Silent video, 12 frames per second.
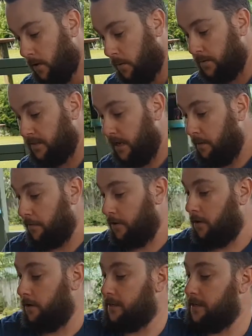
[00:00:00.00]
We'll start with the
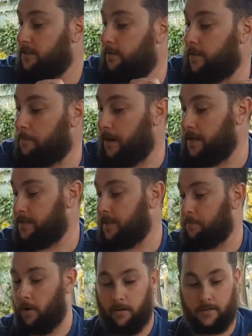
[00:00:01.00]
contents of the basic
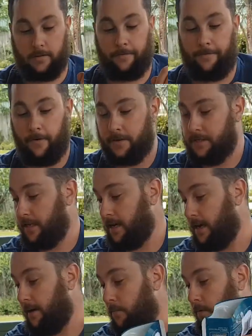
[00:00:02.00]
box. The first thing
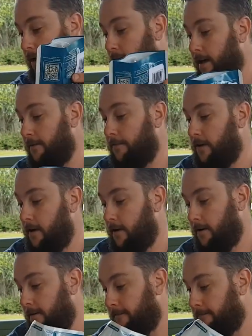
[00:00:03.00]
up, we have
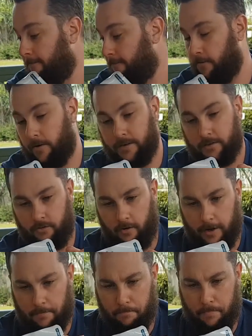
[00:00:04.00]

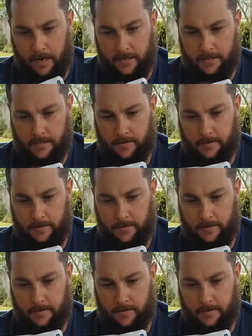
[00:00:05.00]
freeze-dried bait.